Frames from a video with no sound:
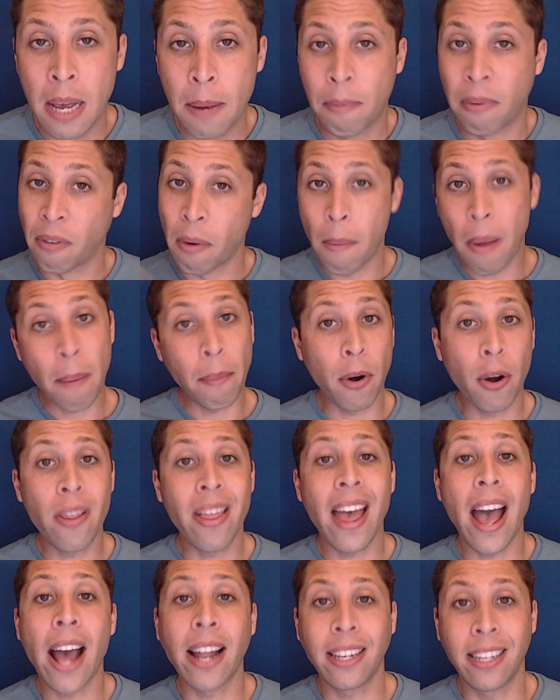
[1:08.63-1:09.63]
But remember,
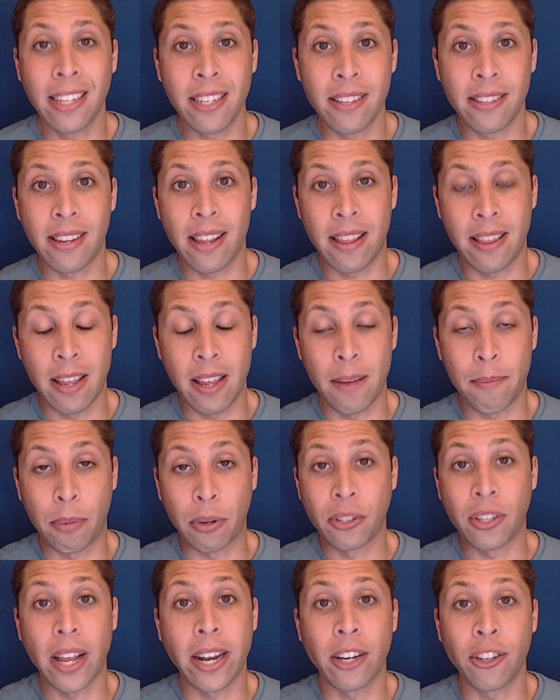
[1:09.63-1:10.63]
that is the
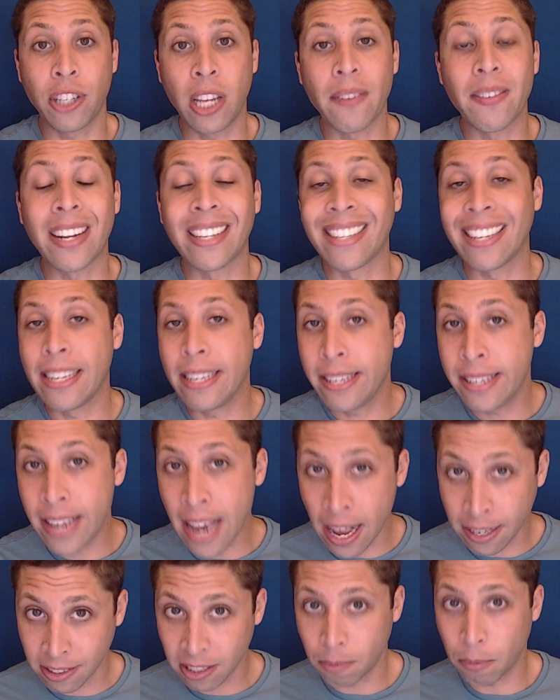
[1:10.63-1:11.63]
percentage given as a
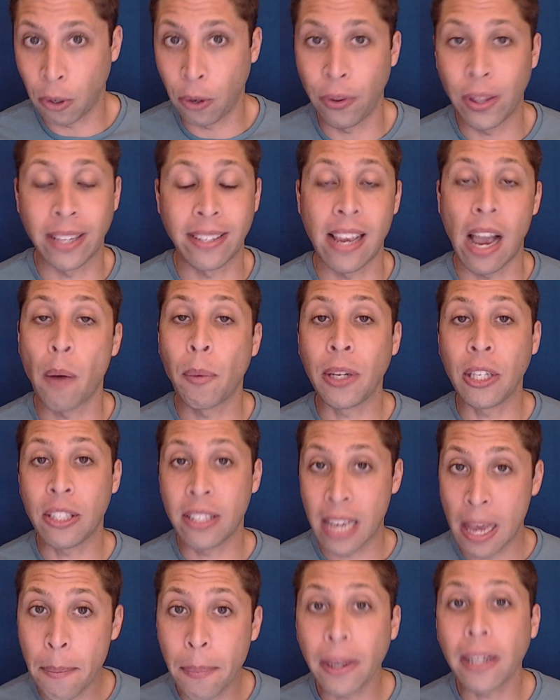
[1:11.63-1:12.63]
decimal. That's how we
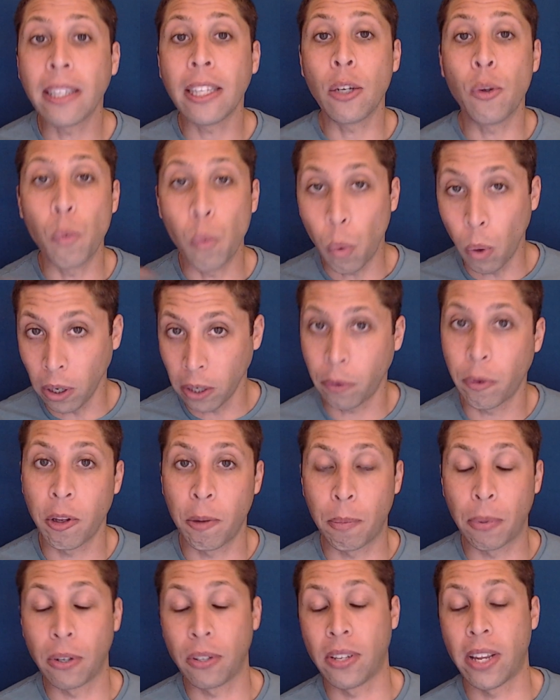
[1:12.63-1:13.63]
typically work with
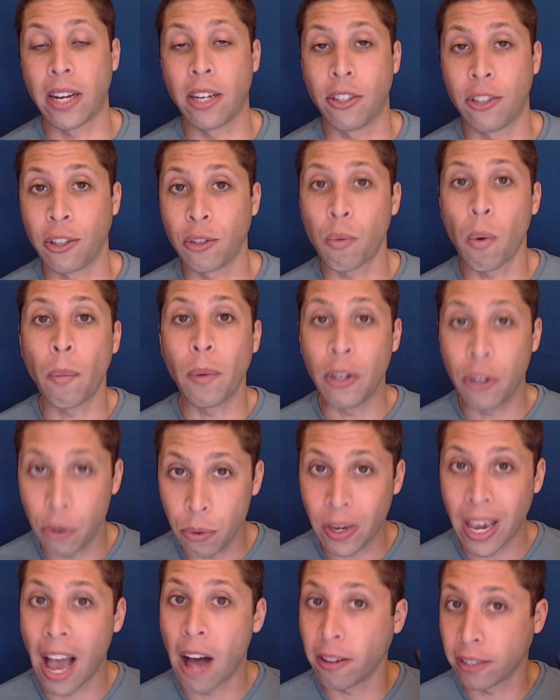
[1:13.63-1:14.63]
percentages when we do
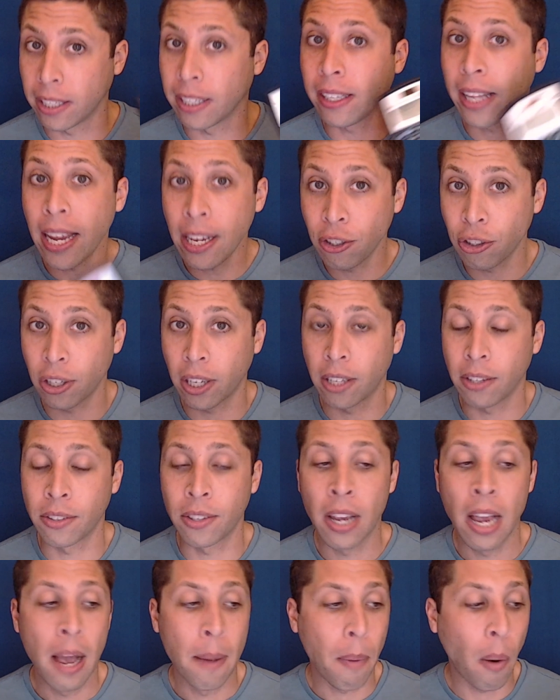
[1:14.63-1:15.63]
calculations,
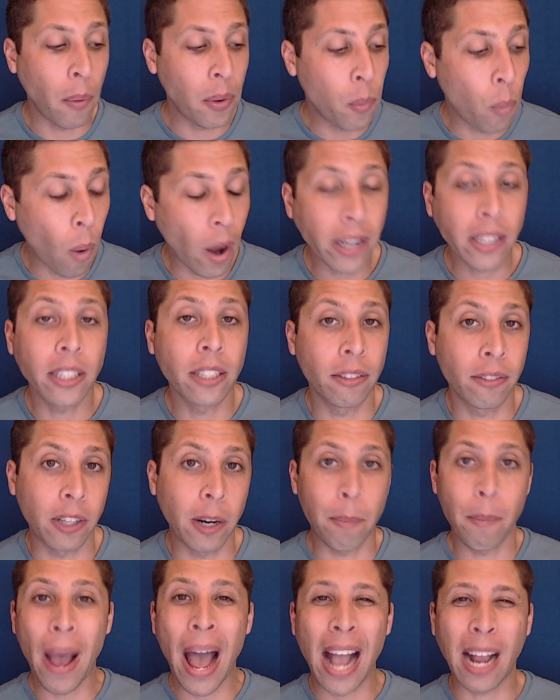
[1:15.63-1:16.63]
but we want to
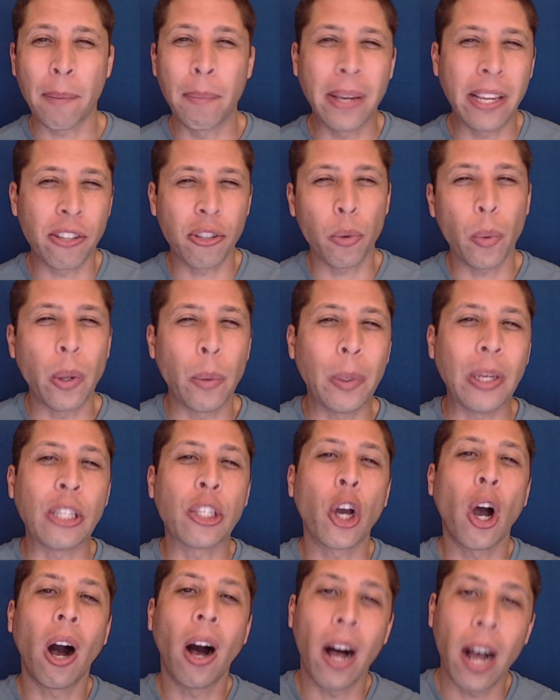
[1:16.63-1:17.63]
convert back because the way we
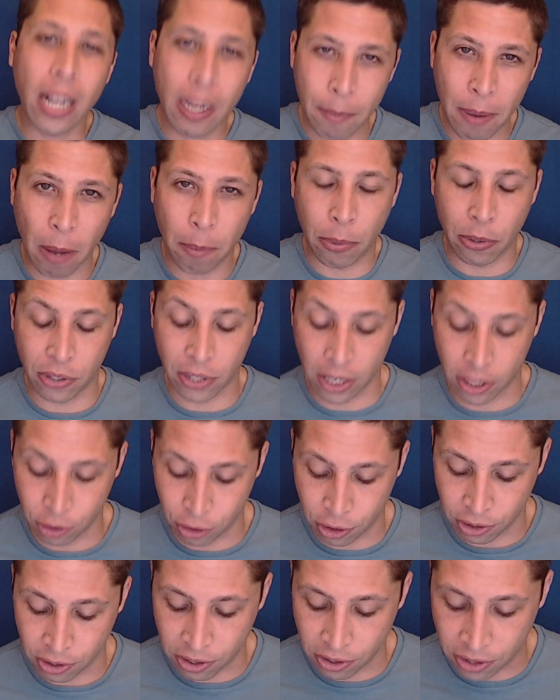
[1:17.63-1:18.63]
talk about
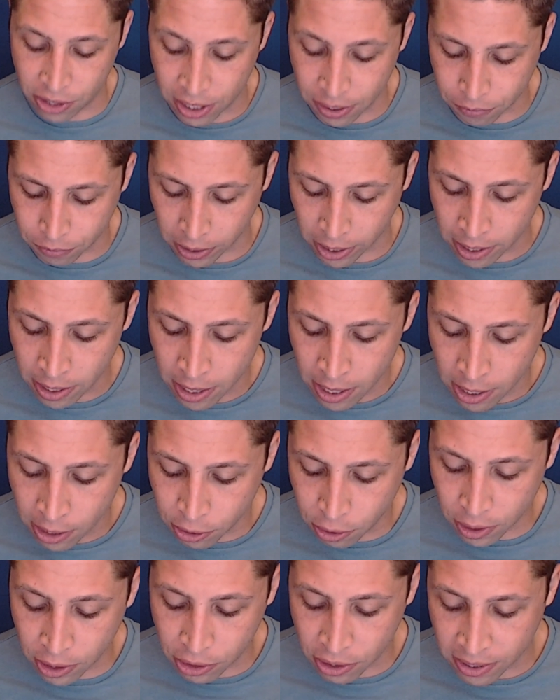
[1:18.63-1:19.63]
percentages is different.
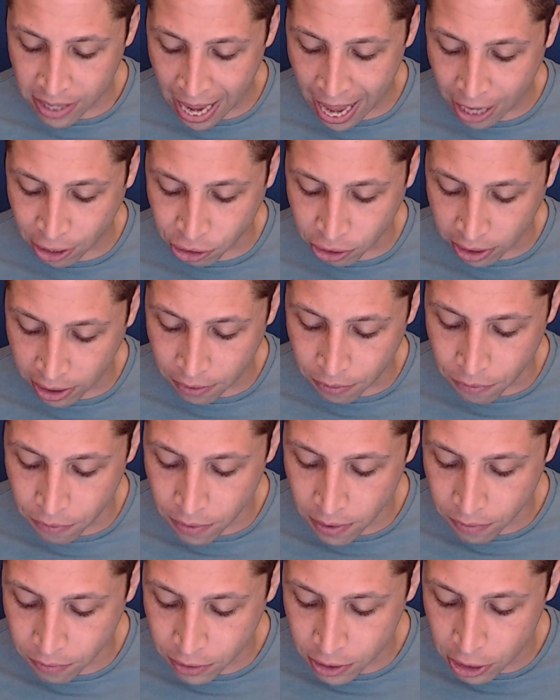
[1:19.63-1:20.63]
So this is actually
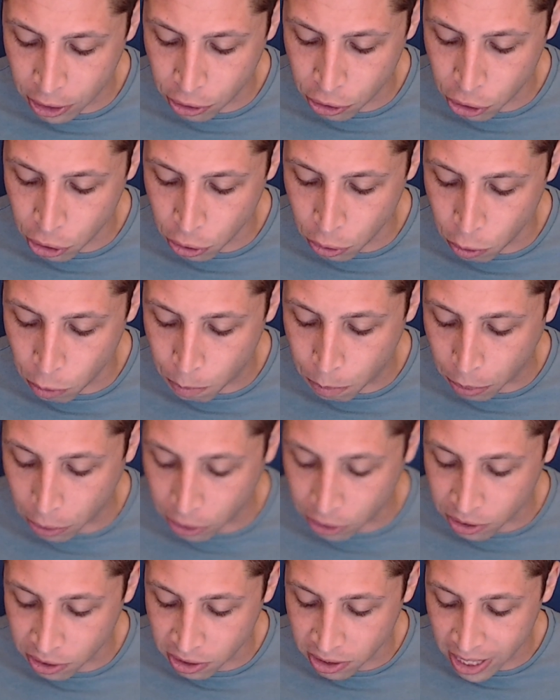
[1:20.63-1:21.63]

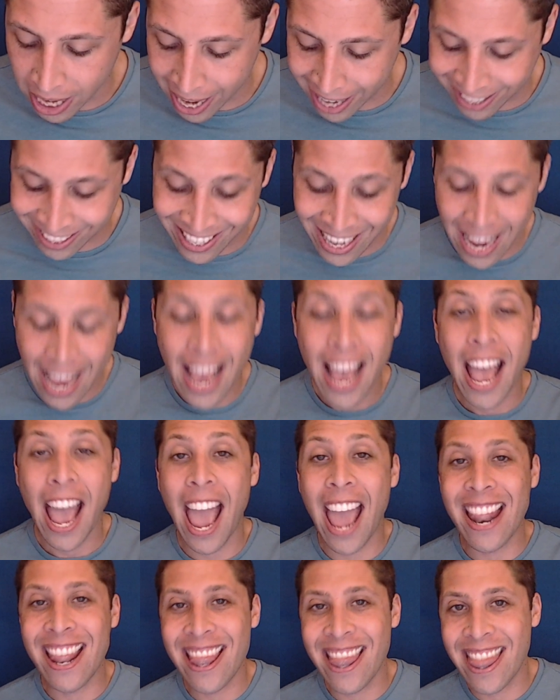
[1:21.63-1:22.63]
52%.
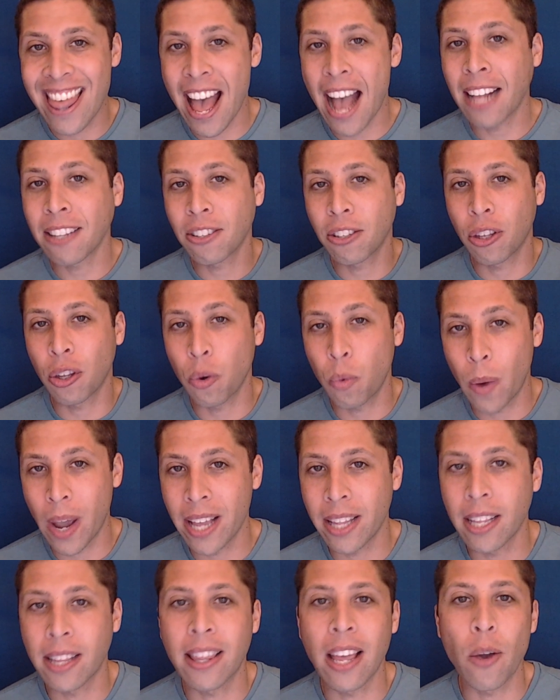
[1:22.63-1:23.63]
And that's the way
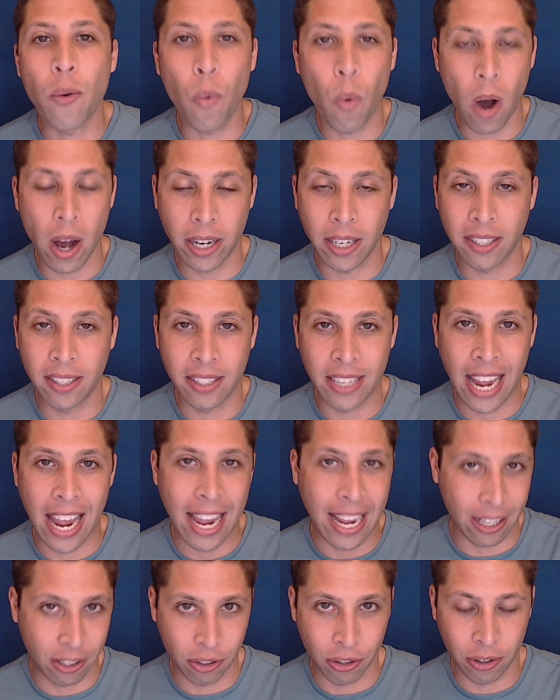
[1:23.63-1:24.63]
that they want us to
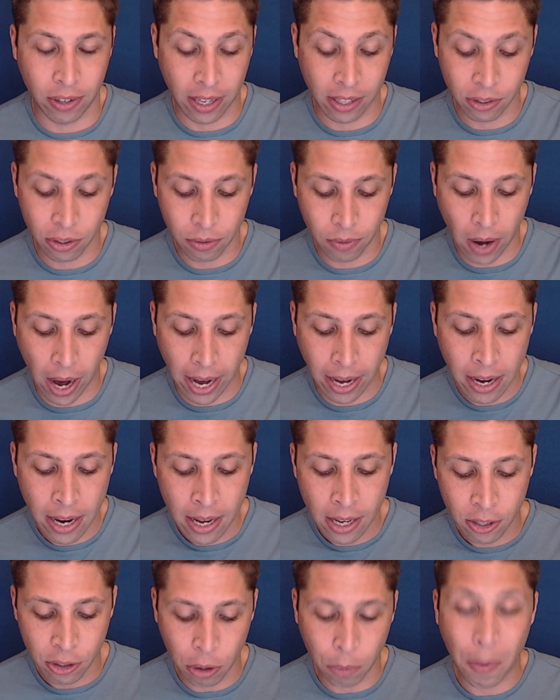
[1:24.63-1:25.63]
answer this, right?
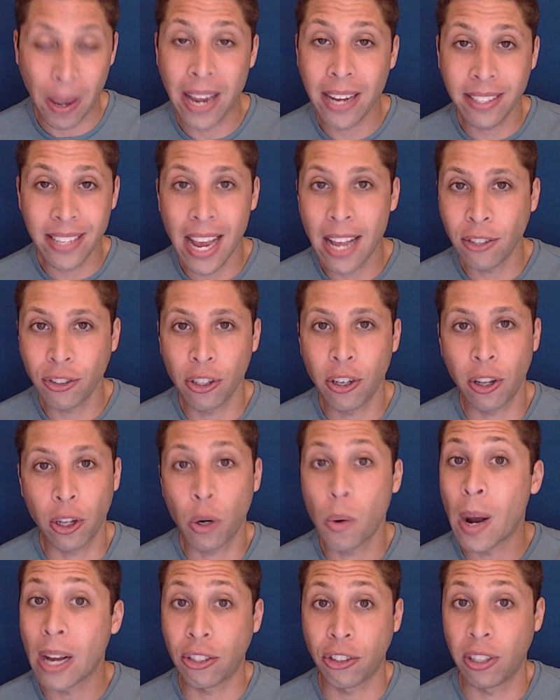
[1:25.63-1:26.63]
So pay attention to the
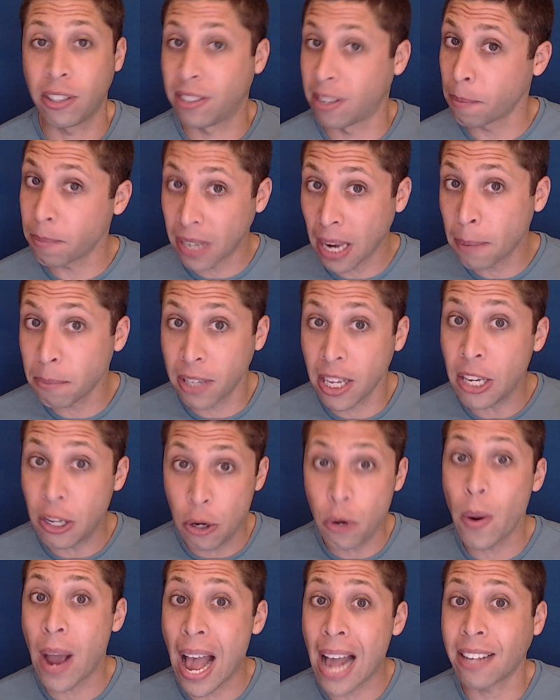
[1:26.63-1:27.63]
question. Sometimes they
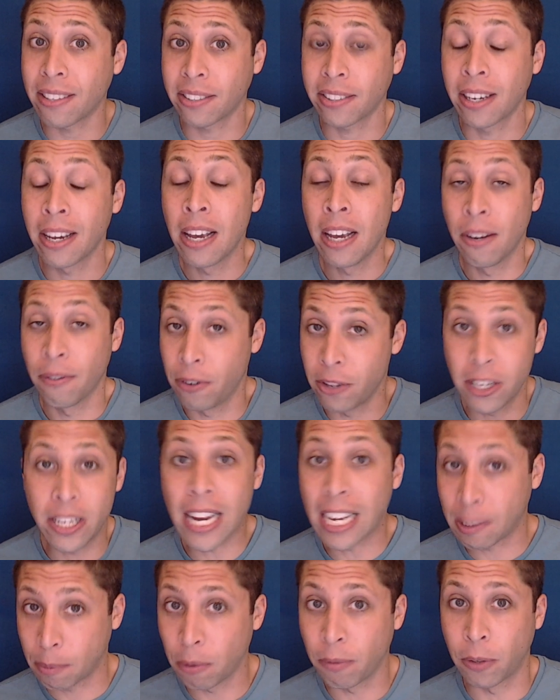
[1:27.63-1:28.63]
do ask for the
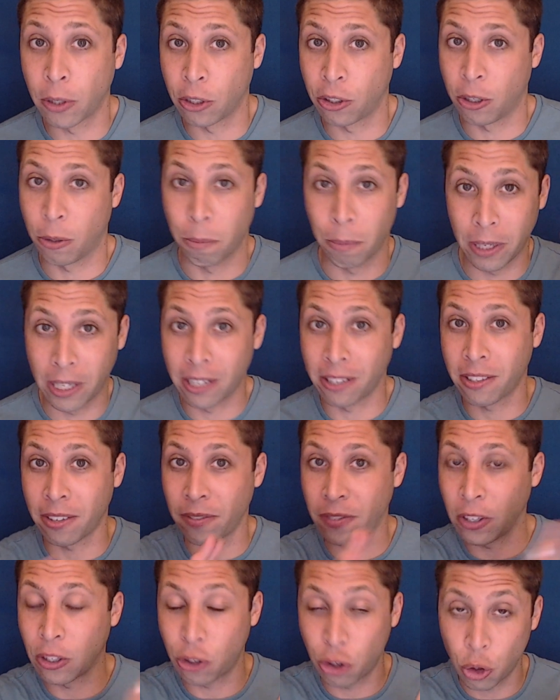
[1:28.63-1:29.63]
decimal version because of
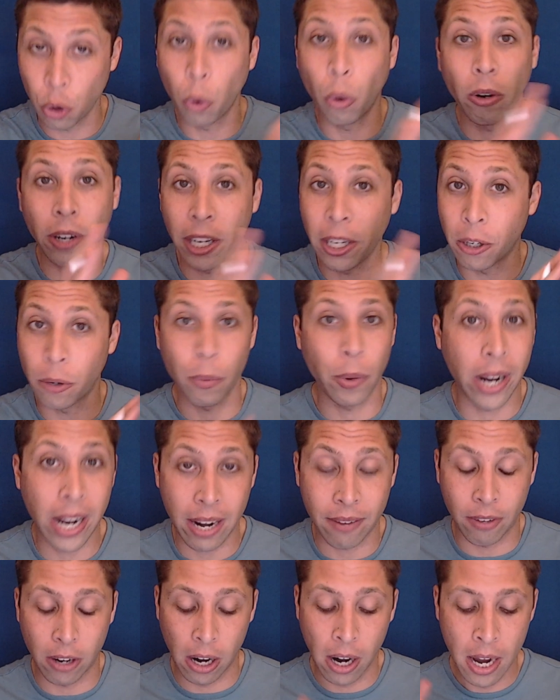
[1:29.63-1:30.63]
the story or
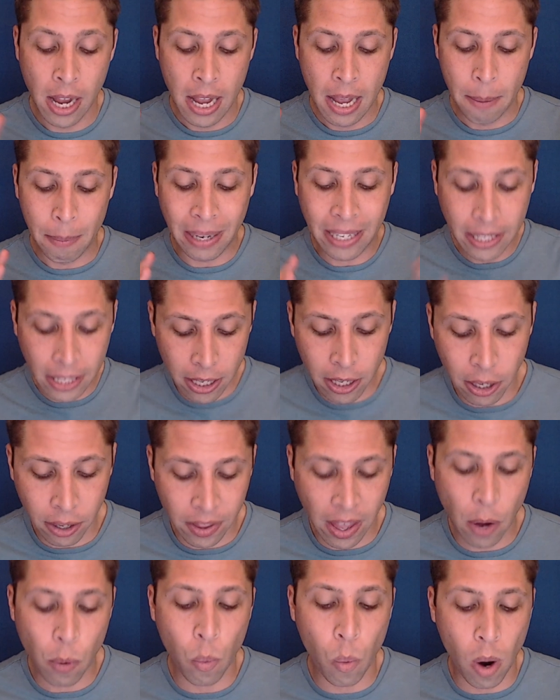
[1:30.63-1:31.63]
whatever, but here
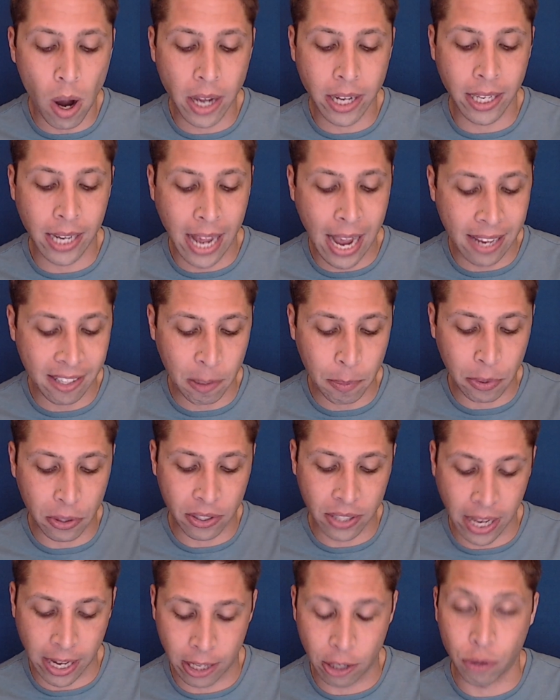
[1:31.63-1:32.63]
they want it as a
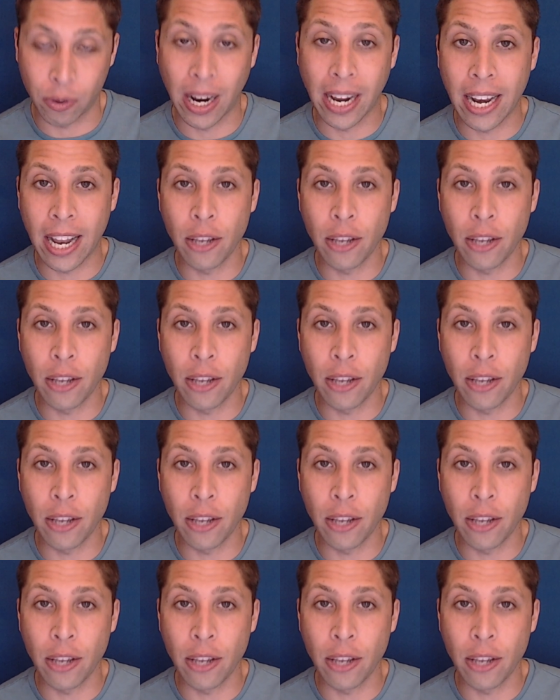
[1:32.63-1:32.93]
percentage, right?